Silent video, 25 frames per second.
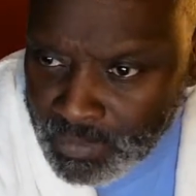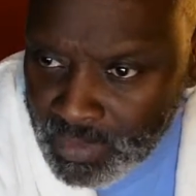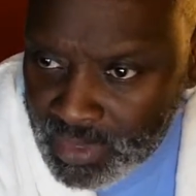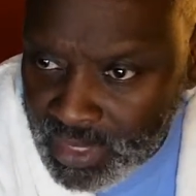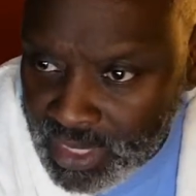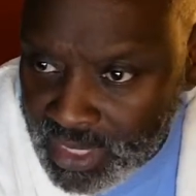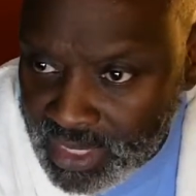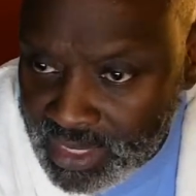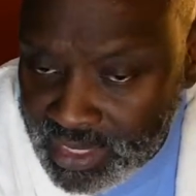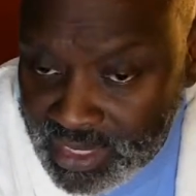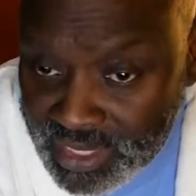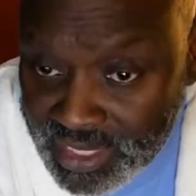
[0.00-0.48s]

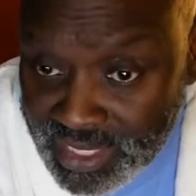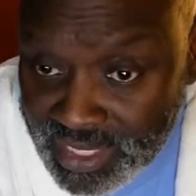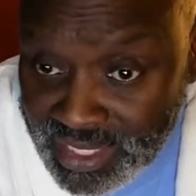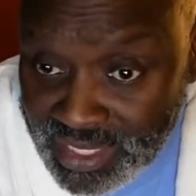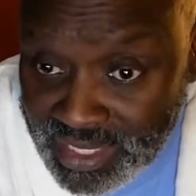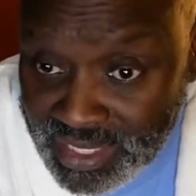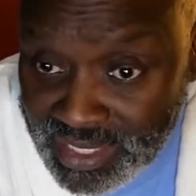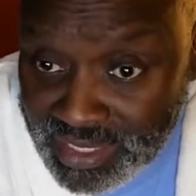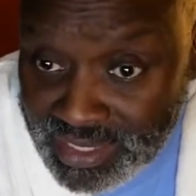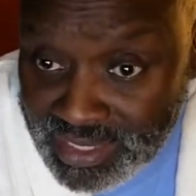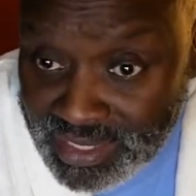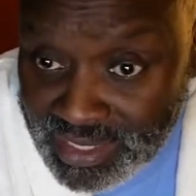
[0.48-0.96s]
This
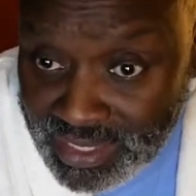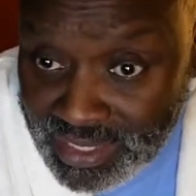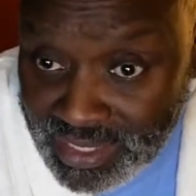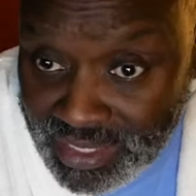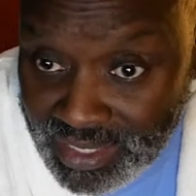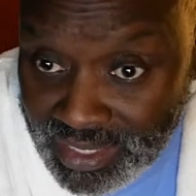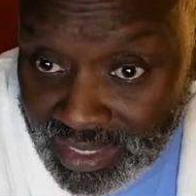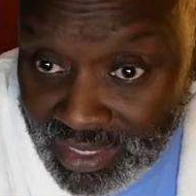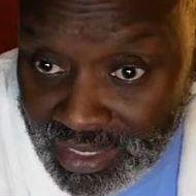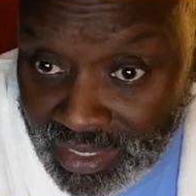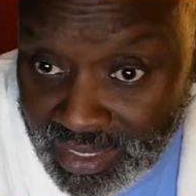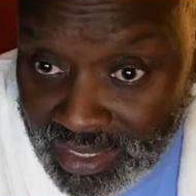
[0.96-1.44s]
is
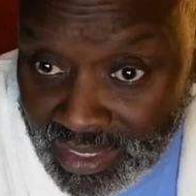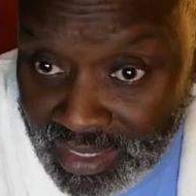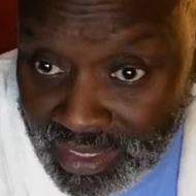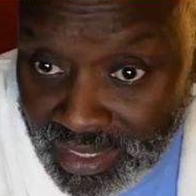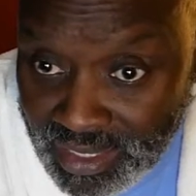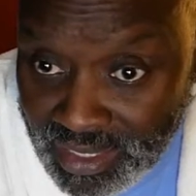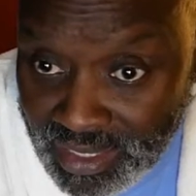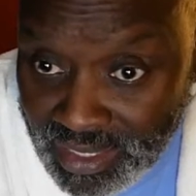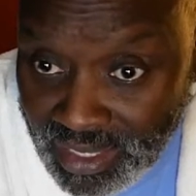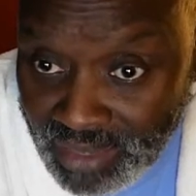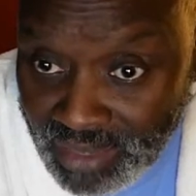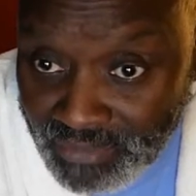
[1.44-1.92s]

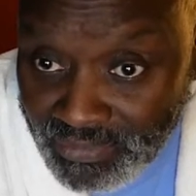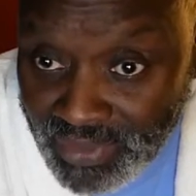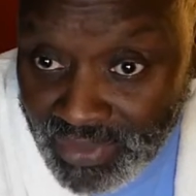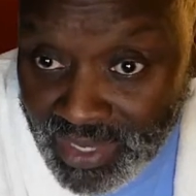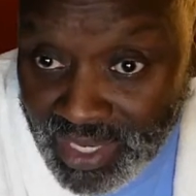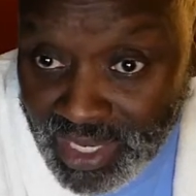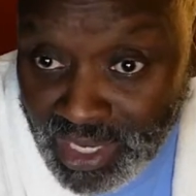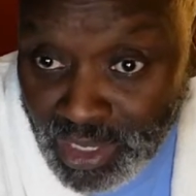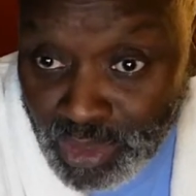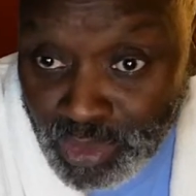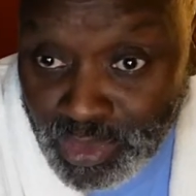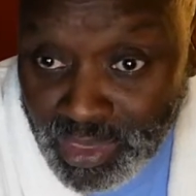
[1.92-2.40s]
a
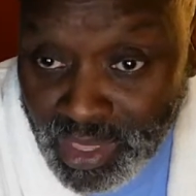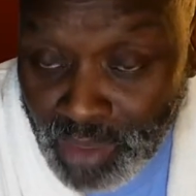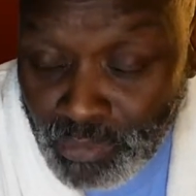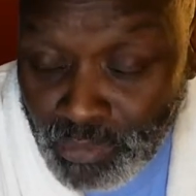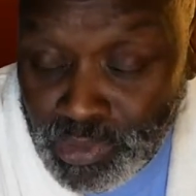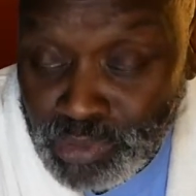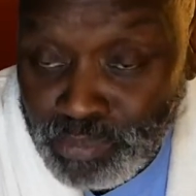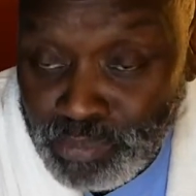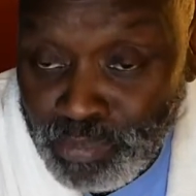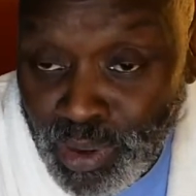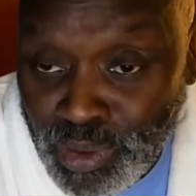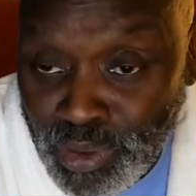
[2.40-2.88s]
video that
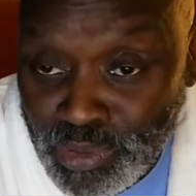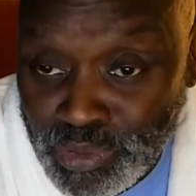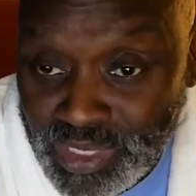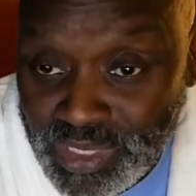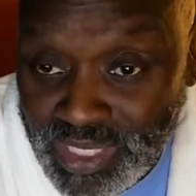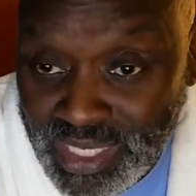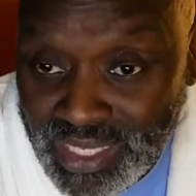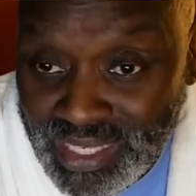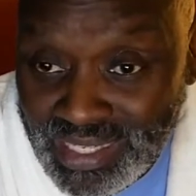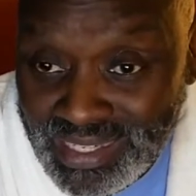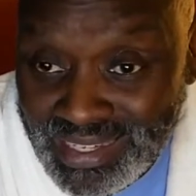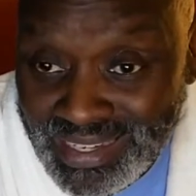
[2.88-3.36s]
was
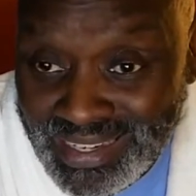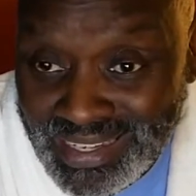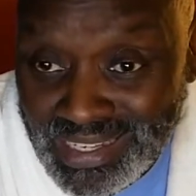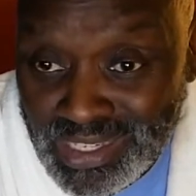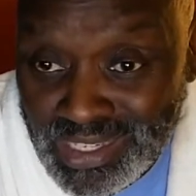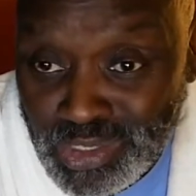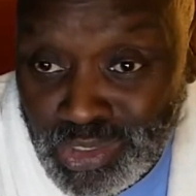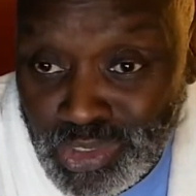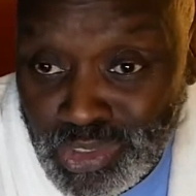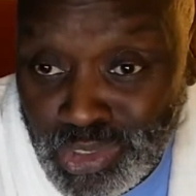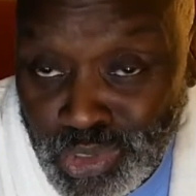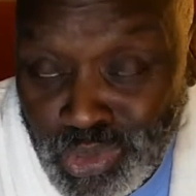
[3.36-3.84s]
posted
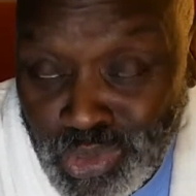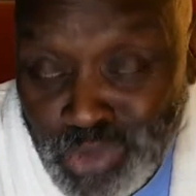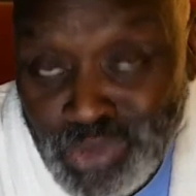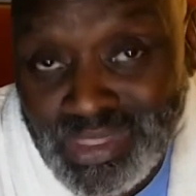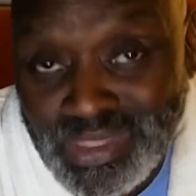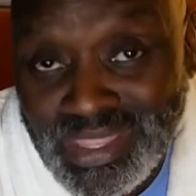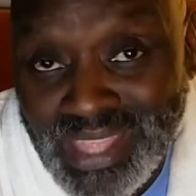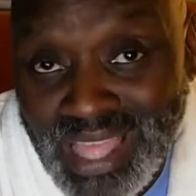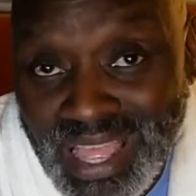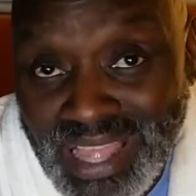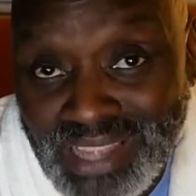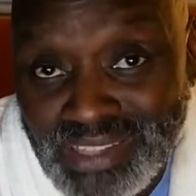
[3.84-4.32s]
in
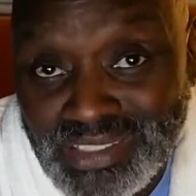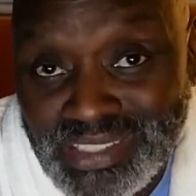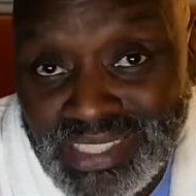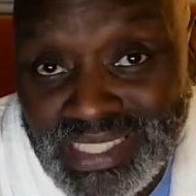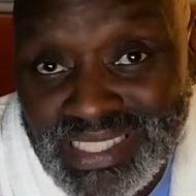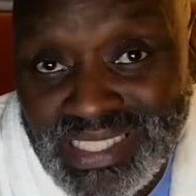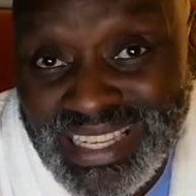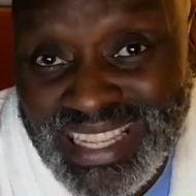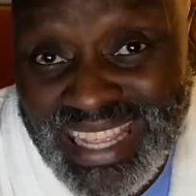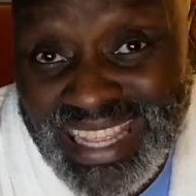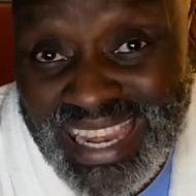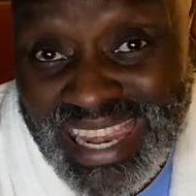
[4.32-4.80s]

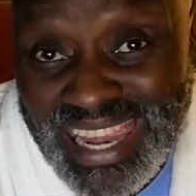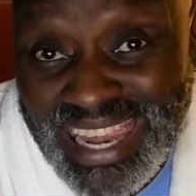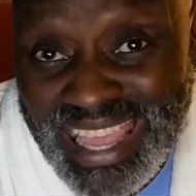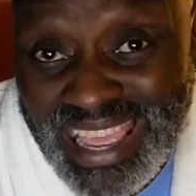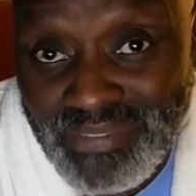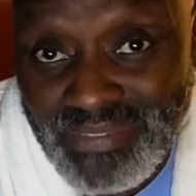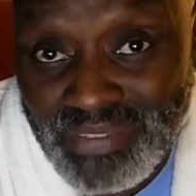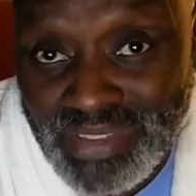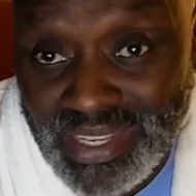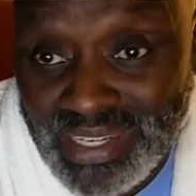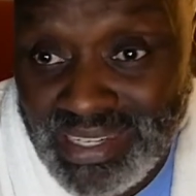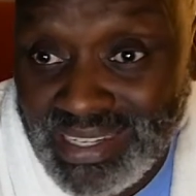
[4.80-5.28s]

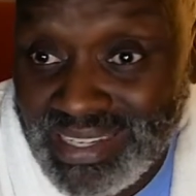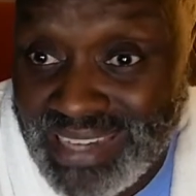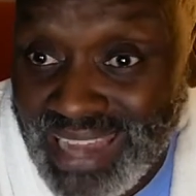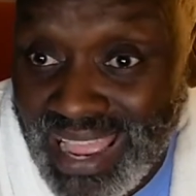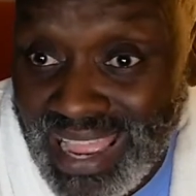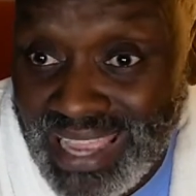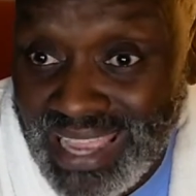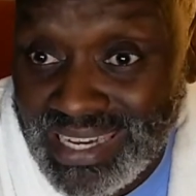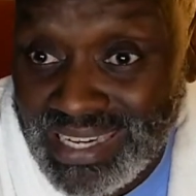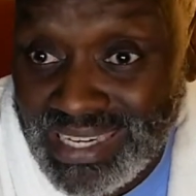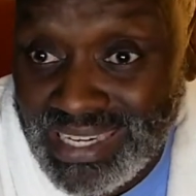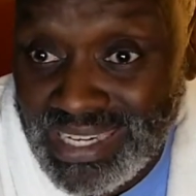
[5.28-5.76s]
2011,
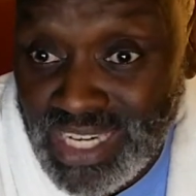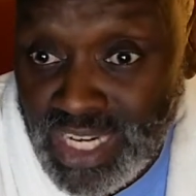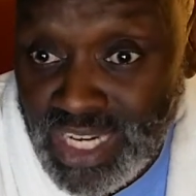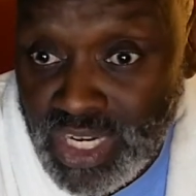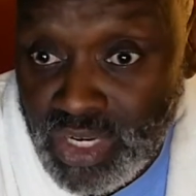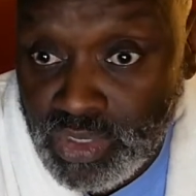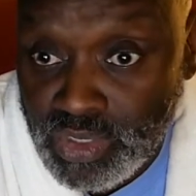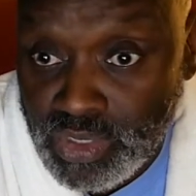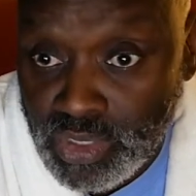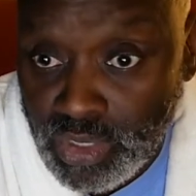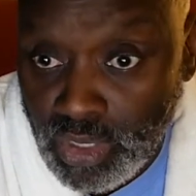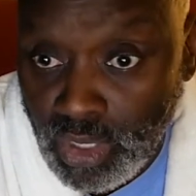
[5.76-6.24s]
9
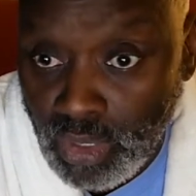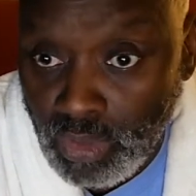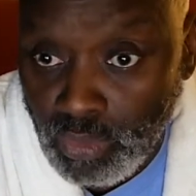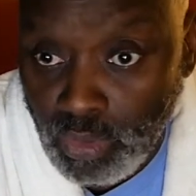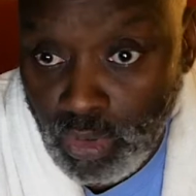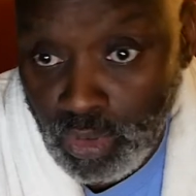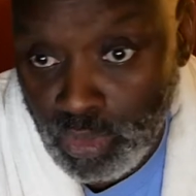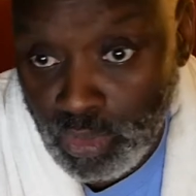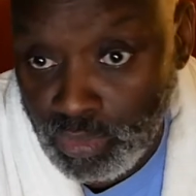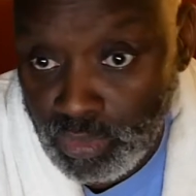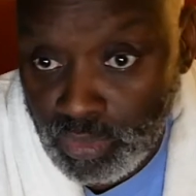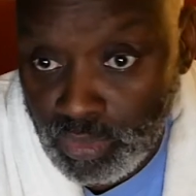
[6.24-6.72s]
years ago,
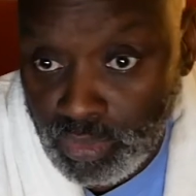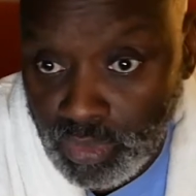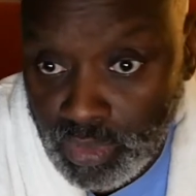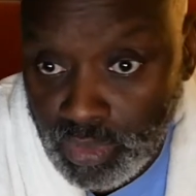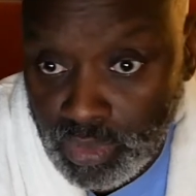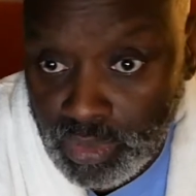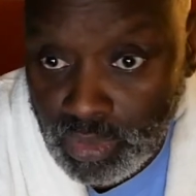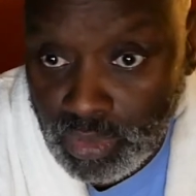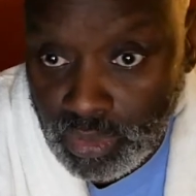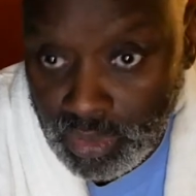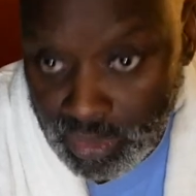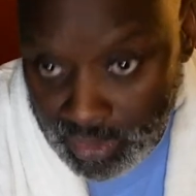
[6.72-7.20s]
or
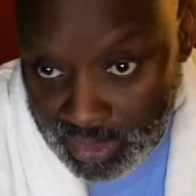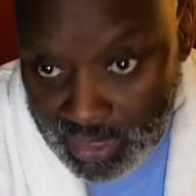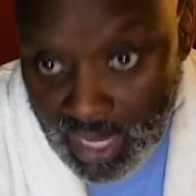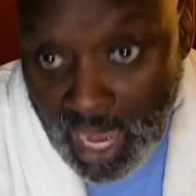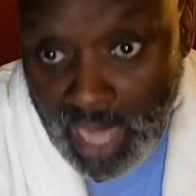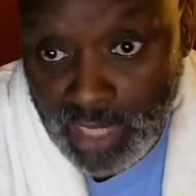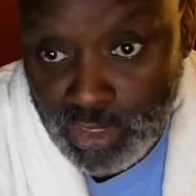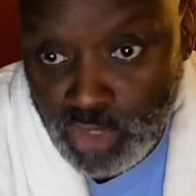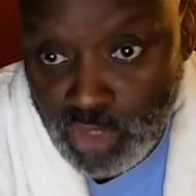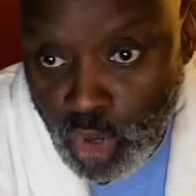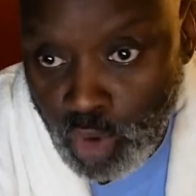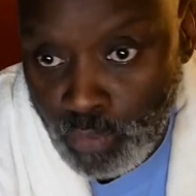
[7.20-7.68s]
in
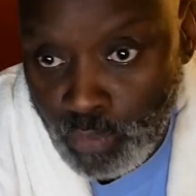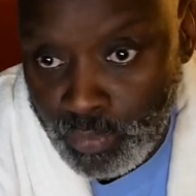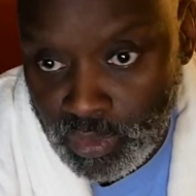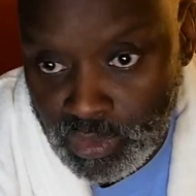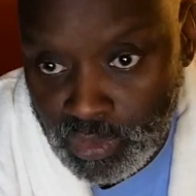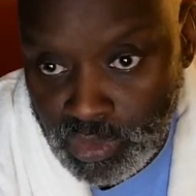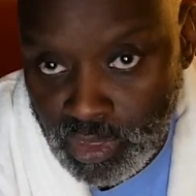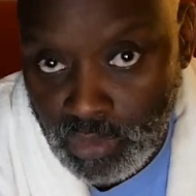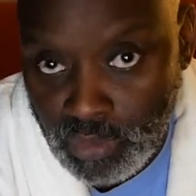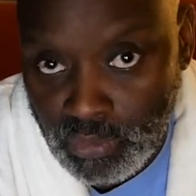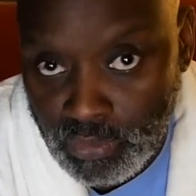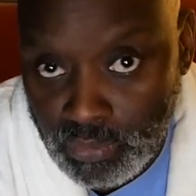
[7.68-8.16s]
October.
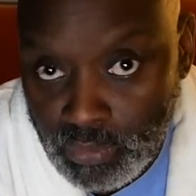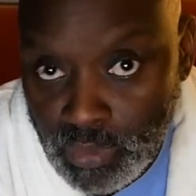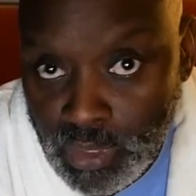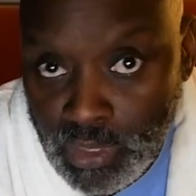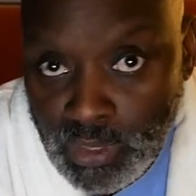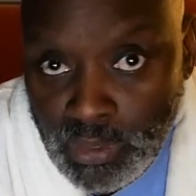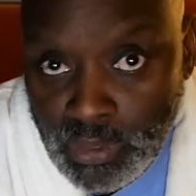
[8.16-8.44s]
So